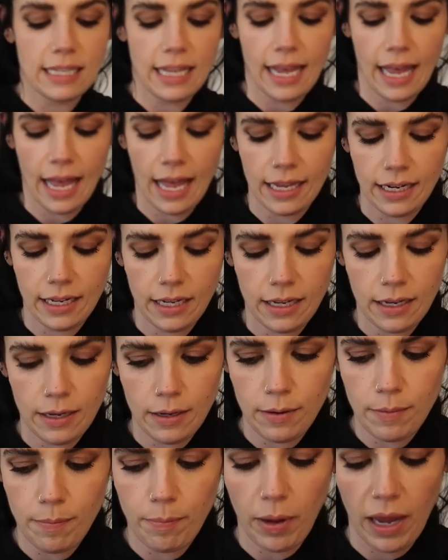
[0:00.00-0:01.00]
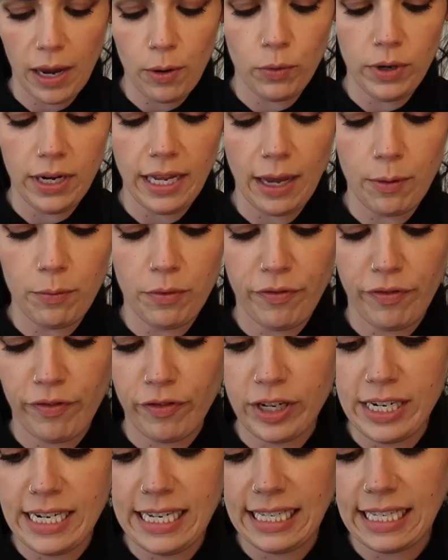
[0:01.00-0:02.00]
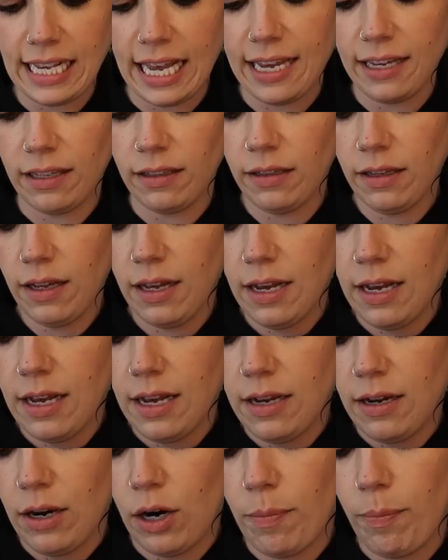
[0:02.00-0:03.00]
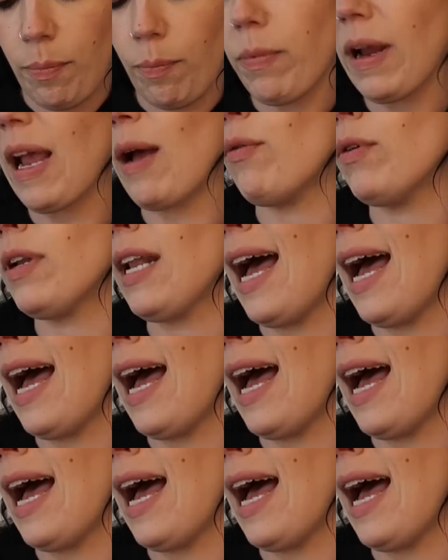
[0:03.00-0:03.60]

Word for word: They had a buy one get one free sale, or get one